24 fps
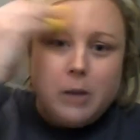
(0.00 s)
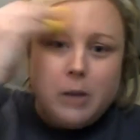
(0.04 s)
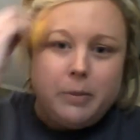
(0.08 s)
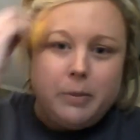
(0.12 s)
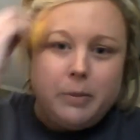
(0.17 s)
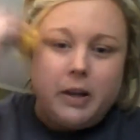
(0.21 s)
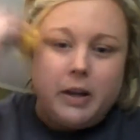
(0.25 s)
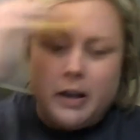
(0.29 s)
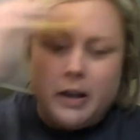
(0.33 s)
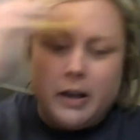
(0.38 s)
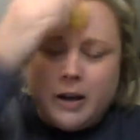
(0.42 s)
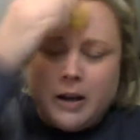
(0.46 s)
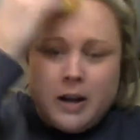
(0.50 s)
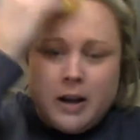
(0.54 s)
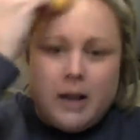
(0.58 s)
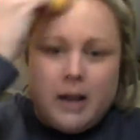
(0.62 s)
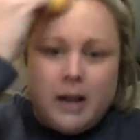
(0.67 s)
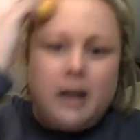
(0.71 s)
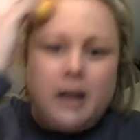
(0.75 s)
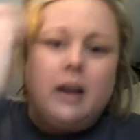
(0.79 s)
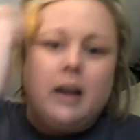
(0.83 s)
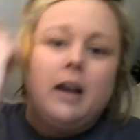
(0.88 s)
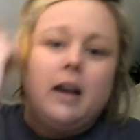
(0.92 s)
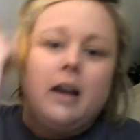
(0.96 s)
But
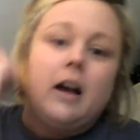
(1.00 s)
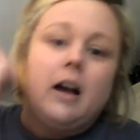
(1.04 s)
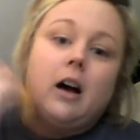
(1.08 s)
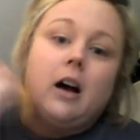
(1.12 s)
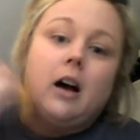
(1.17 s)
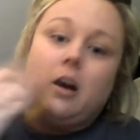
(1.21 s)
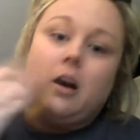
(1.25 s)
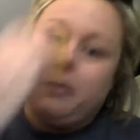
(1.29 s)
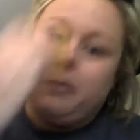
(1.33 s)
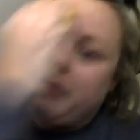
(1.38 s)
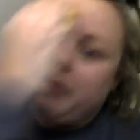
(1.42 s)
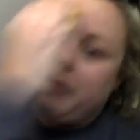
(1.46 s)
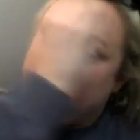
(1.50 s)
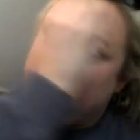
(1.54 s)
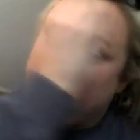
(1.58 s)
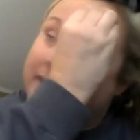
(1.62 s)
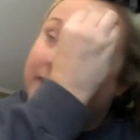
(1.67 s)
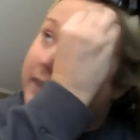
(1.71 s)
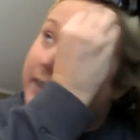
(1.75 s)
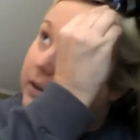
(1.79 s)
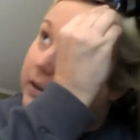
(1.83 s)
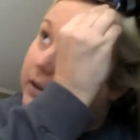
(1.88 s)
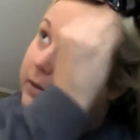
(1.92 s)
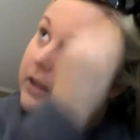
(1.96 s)

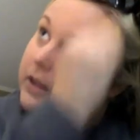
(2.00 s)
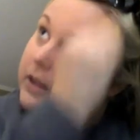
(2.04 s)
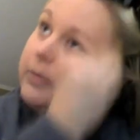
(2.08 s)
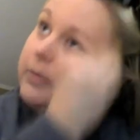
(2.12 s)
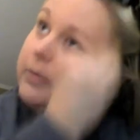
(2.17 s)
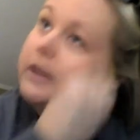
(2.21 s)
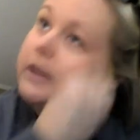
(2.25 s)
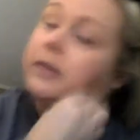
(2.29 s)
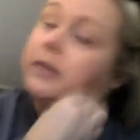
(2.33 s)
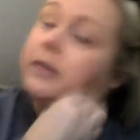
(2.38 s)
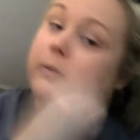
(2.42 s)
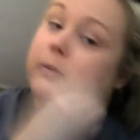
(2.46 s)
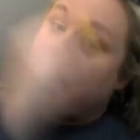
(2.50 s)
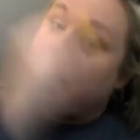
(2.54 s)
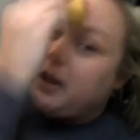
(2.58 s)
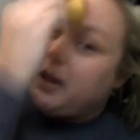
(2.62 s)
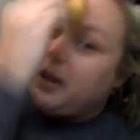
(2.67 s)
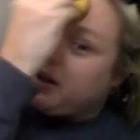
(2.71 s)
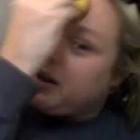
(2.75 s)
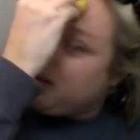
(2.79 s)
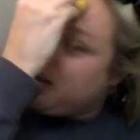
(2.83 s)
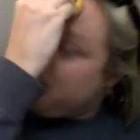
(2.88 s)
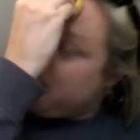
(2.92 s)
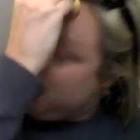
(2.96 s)
that's going to be the best
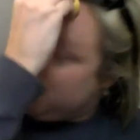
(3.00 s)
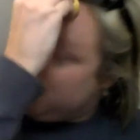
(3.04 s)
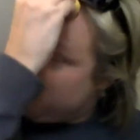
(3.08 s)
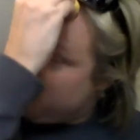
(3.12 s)
way